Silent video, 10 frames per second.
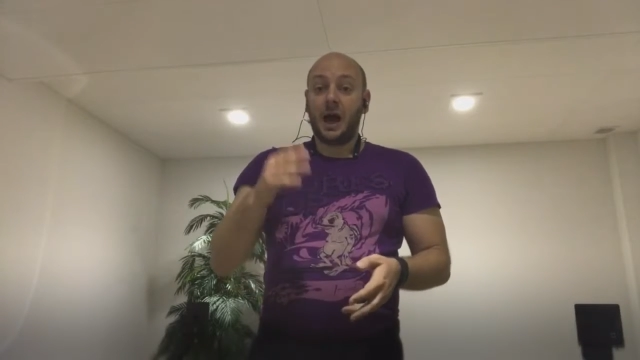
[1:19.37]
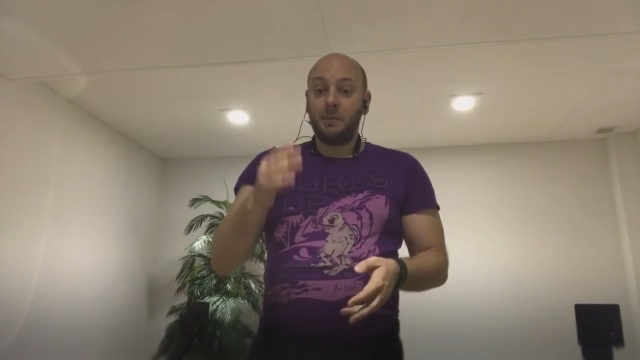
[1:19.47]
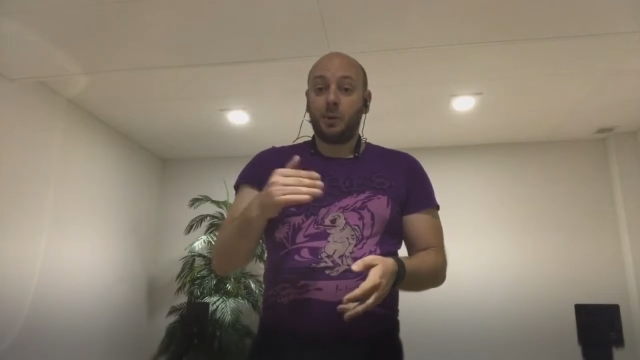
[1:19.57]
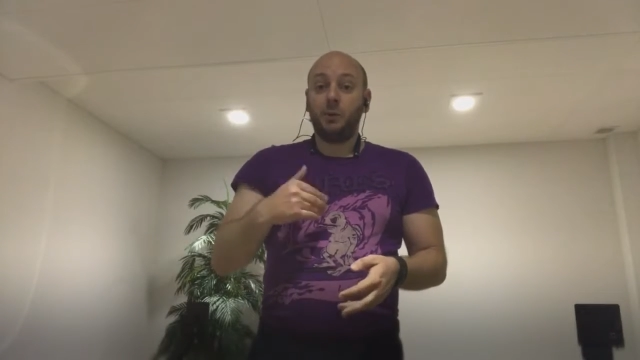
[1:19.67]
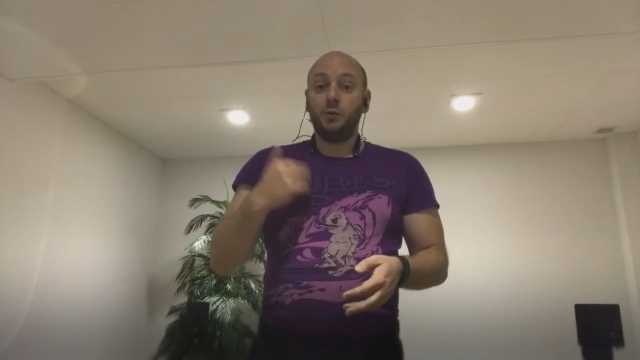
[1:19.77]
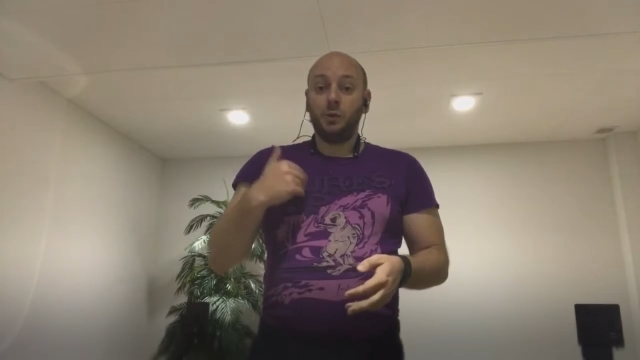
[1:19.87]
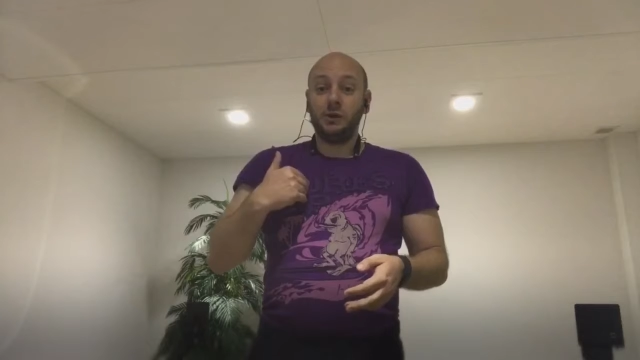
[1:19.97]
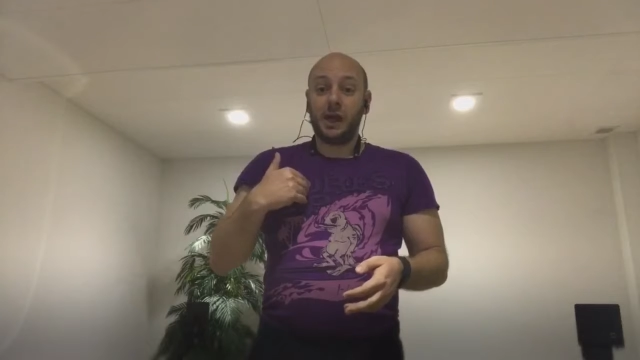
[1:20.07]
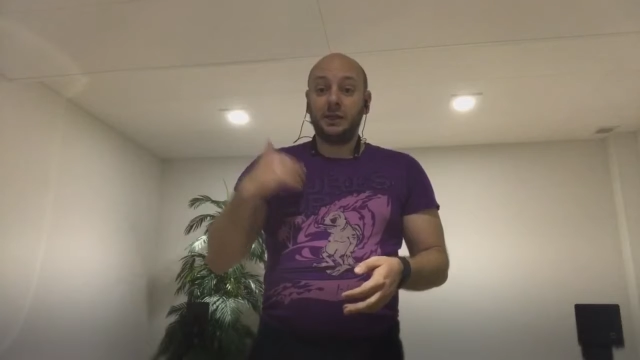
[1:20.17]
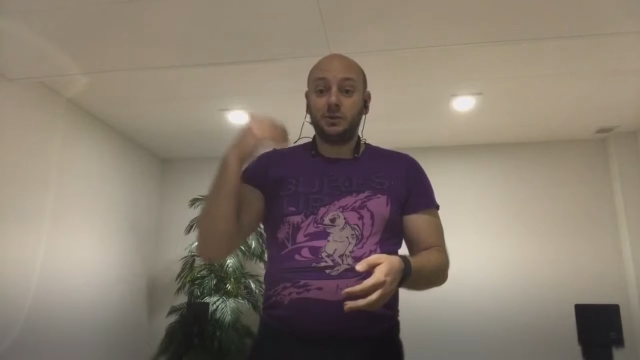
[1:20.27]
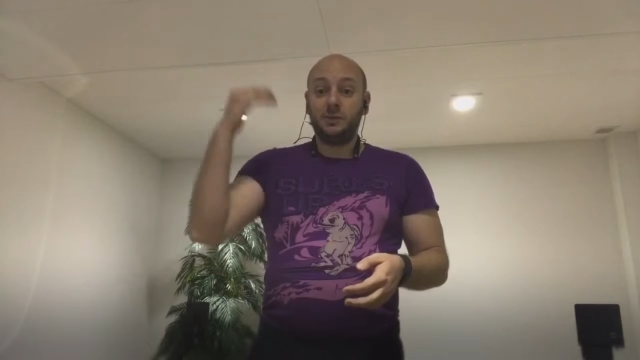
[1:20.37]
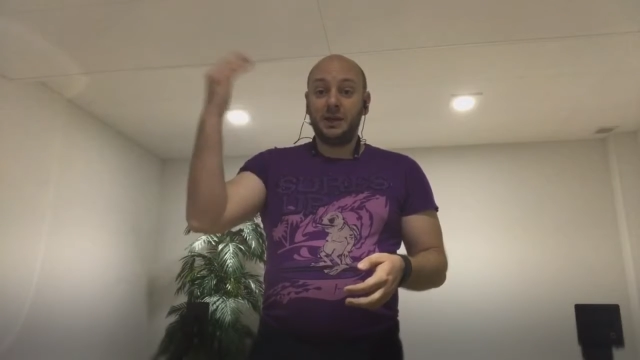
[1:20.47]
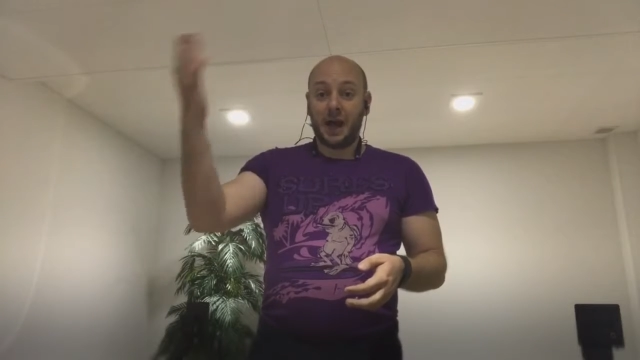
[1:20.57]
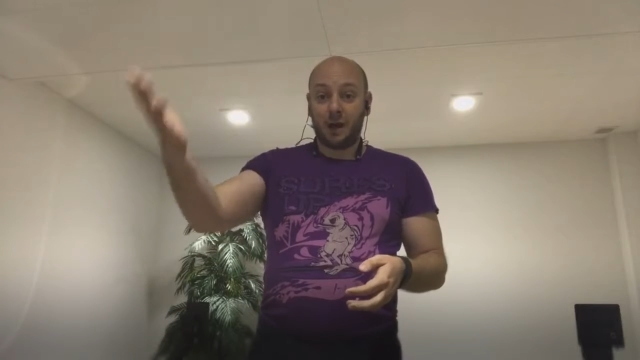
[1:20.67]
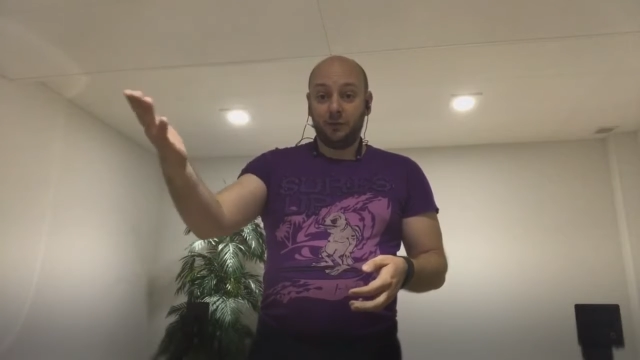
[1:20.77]
I probably won't like to
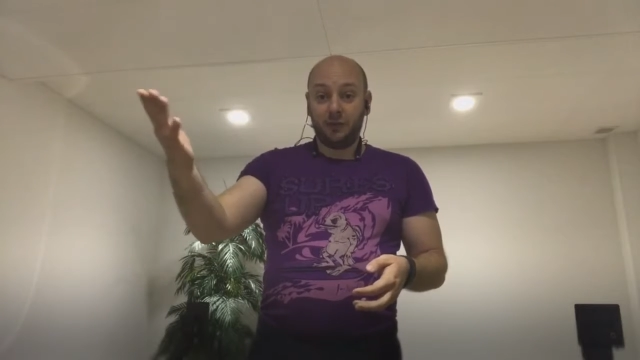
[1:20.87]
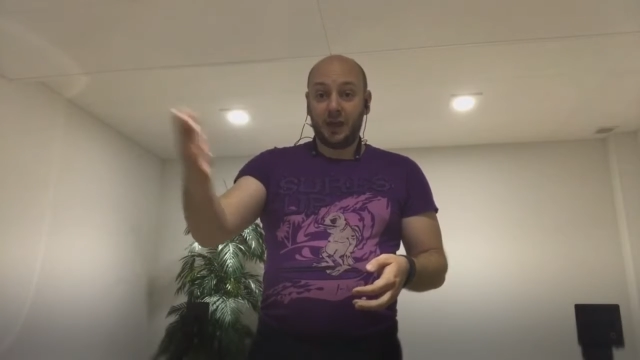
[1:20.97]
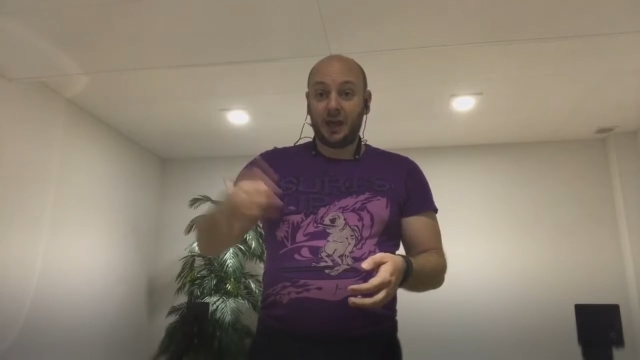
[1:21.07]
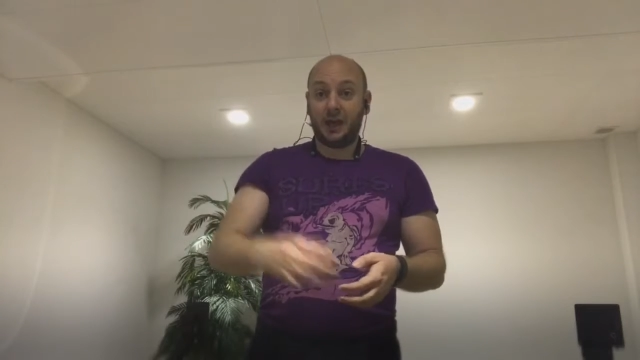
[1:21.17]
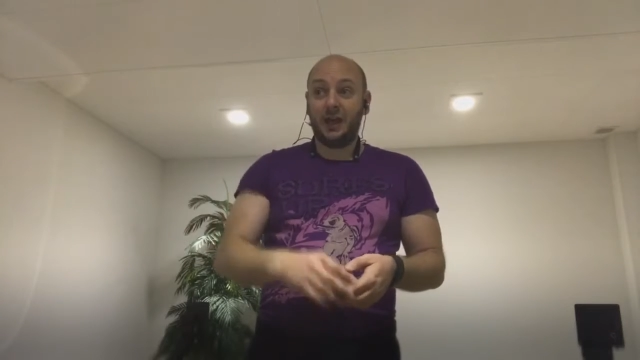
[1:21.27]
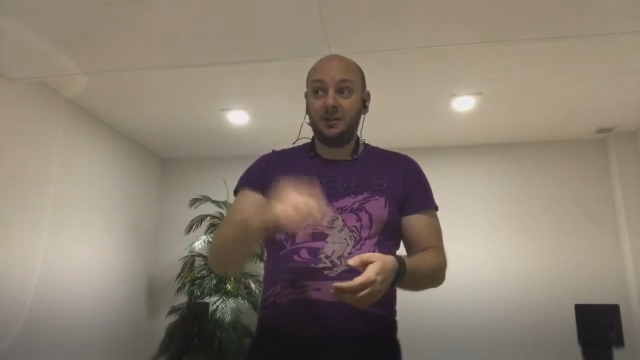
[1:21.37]
be out there